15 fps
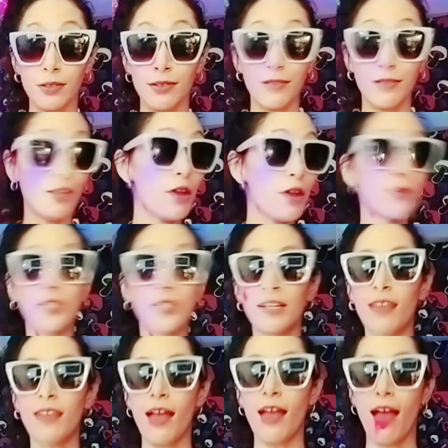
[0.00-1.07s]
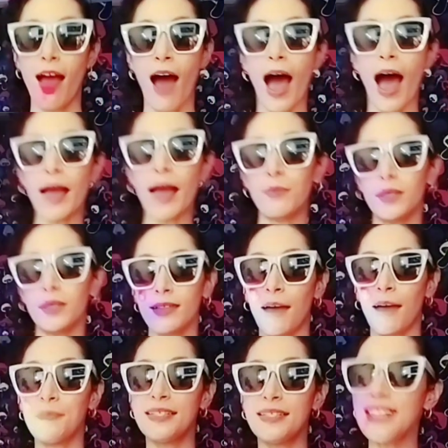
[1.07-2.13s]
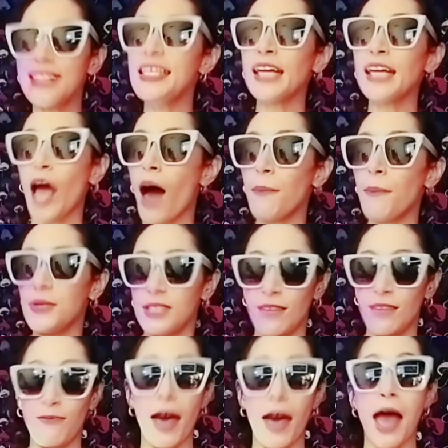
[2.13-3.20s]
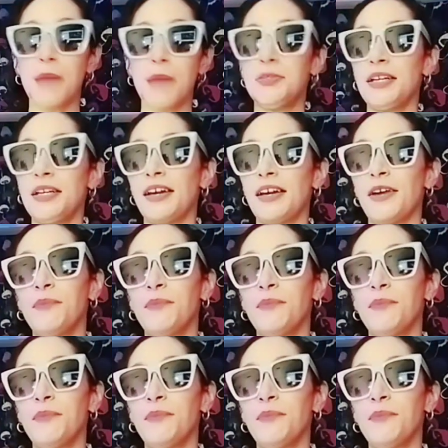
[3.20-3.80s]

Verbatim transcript: There's a. Th- I'm I'm sensing opposite vibes here.